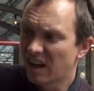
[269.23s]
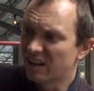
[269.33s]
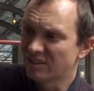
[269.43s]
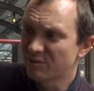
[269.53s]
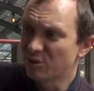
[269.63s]

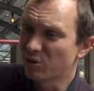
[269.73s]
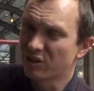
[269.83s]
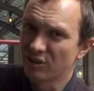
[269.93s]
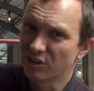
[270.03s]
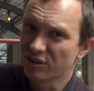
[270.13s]
And if you're
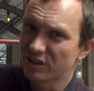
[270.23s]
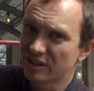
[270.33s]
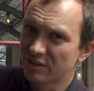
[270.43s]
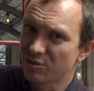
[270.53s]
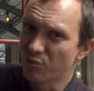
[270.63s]
looking at like
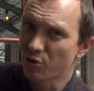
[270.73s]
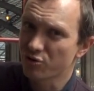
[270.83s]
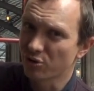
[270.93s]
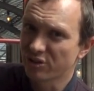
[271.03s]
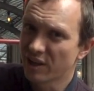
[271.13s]
the
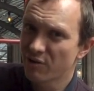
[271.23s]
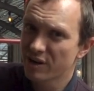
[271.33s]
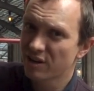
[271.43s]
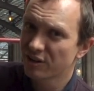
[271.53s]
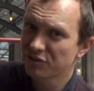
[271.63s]
RockShox
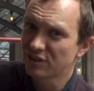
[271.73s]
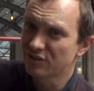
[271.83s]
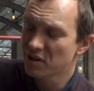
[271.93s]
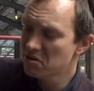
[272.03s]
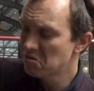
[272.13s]
Lyric
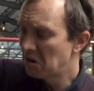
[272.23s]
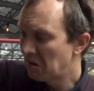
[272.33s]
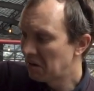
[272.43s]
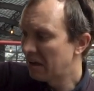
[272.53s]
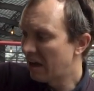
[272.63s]
RC2,
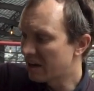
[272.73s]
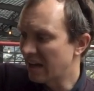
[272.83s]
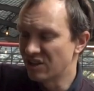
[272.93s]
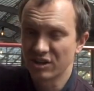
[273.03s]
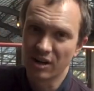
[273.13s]

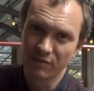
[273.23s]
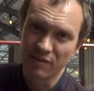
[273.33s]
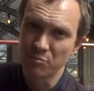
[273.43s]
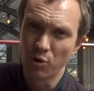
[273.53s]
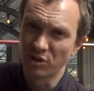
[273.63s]
again, you can have
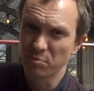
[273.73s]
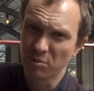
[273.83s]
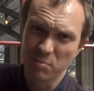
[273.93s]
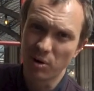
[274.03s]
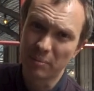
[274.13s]
even more. You could
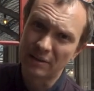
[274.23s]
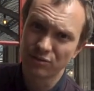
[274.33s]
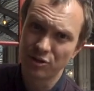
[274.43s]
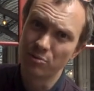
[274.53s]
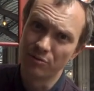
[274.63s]
probably buy
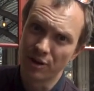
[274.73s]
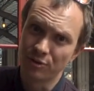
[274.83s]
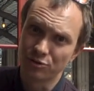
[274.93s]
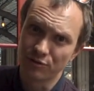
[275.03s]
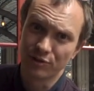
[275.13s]
about 2 of
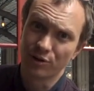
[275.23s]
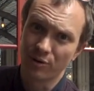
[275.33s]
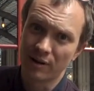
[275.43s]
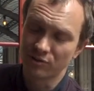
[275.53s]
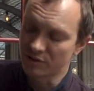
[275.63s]
those if you
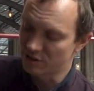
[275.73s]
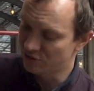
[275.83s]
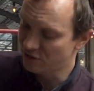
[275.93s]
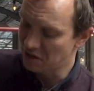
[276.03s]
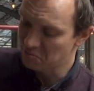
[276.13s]
look around on the
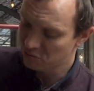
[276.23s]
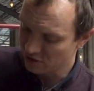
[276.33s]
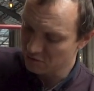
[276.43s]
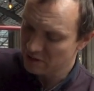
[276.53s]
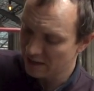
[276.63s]
internet.
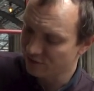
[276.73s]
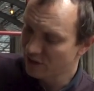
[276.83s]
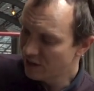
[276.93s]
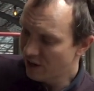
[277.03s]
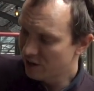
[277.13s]
So yes,
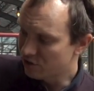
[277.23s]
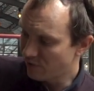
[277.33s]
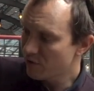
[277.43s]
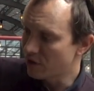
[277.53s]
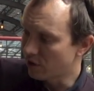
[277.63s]
it's
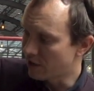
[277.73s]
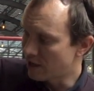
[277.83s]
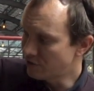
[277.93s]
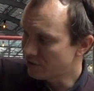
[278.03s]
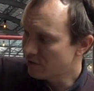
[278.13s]
very high
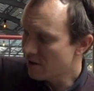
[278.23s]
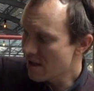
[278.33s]
end.